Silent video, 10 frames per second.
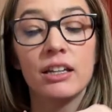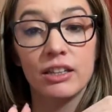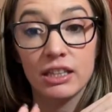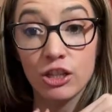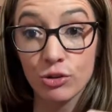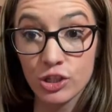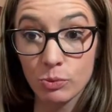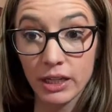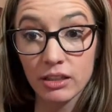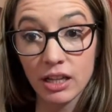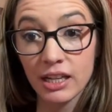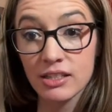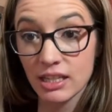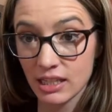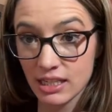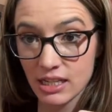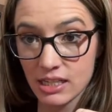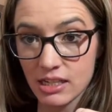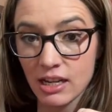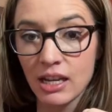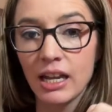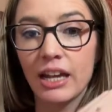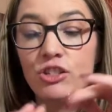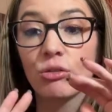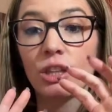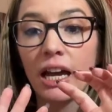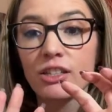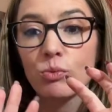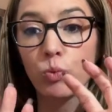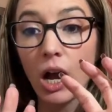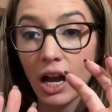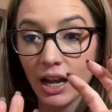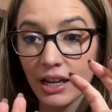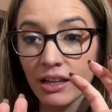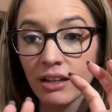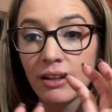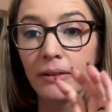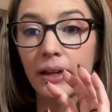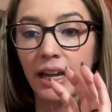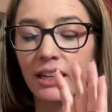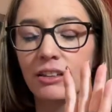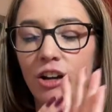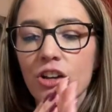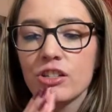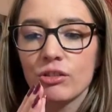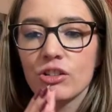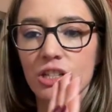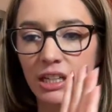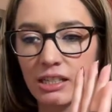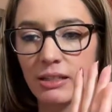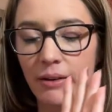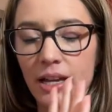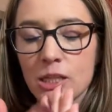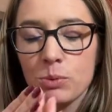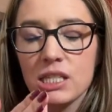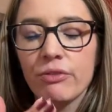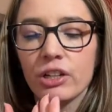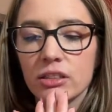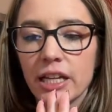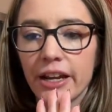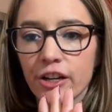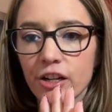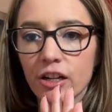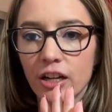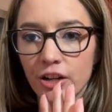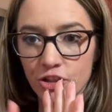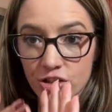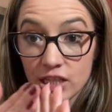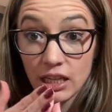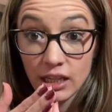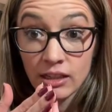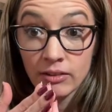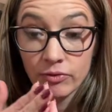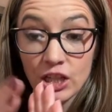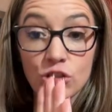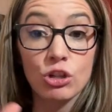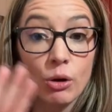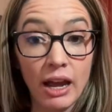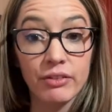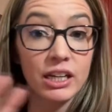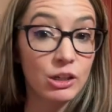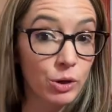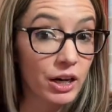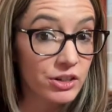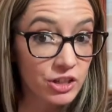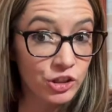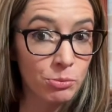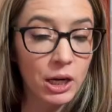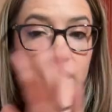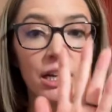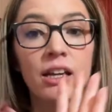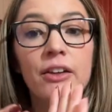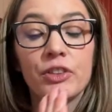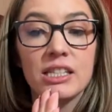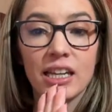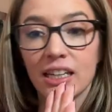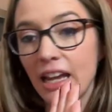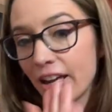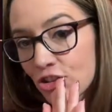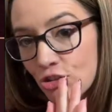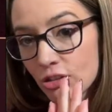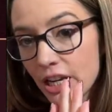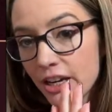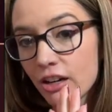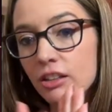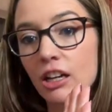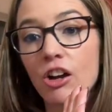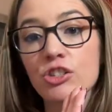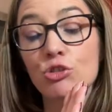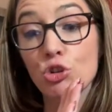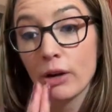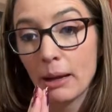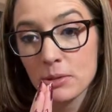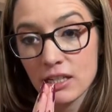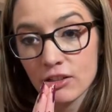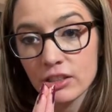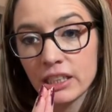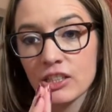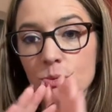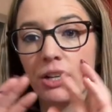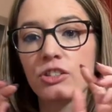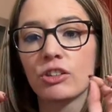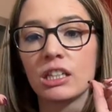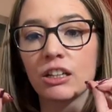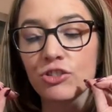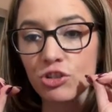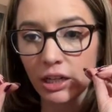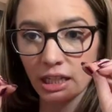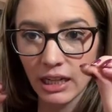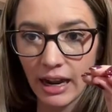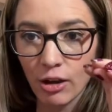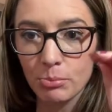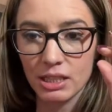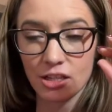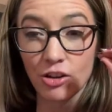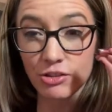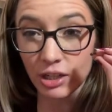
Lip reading: those sweat glands exist. And so that's why, and also there's like a specific layer on your skin that you don't have anywhere else on your body that's like an extra layer that also traps nickel in as well. So the nickel's trying to get out, but it's also